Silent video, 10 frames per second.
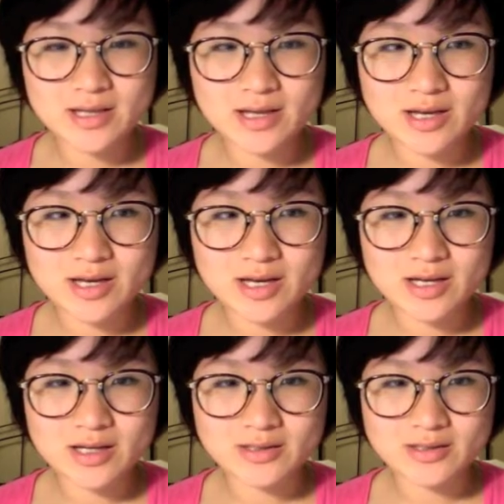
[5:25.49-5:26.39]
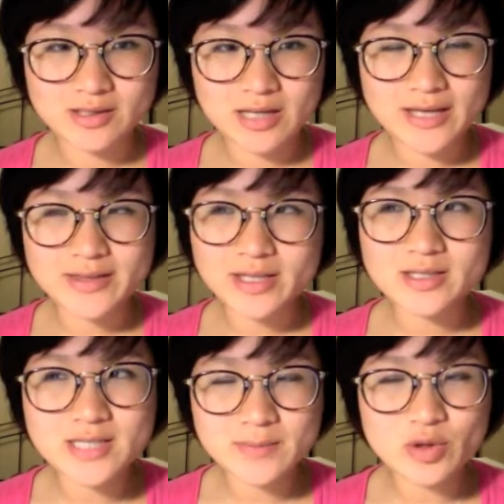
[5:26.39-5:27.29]
I think
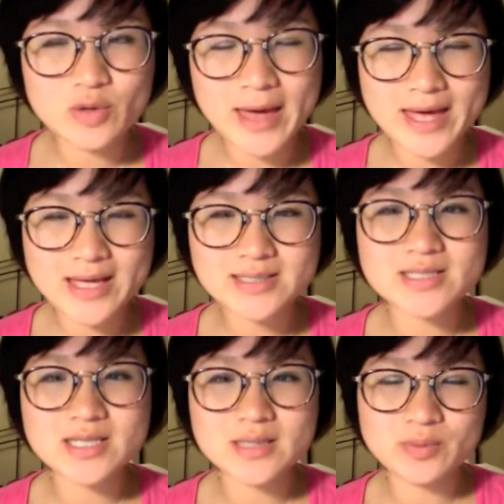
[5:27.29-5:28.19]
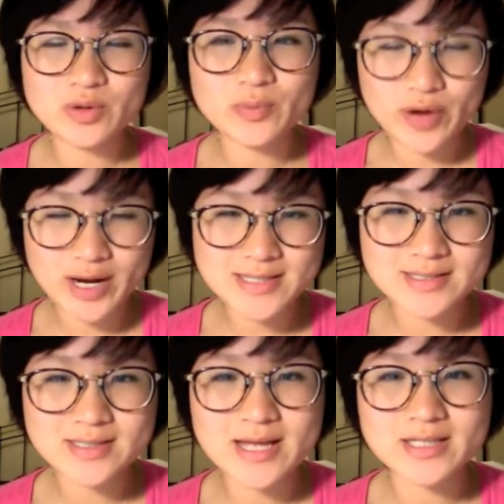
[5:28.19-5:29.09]
simple past, simple
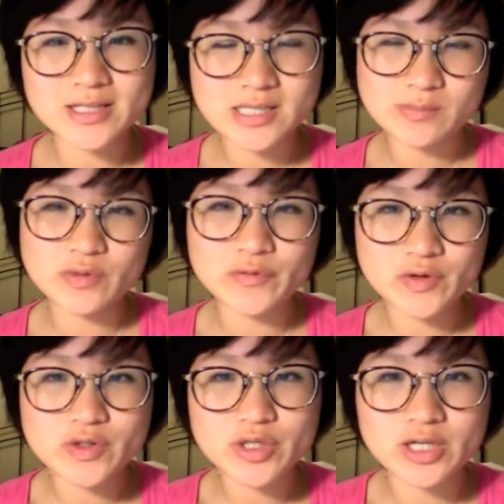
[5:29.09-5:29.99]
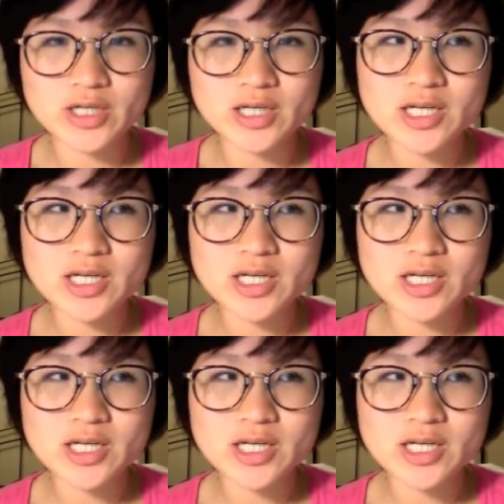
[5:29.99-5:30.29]
present, and simple future.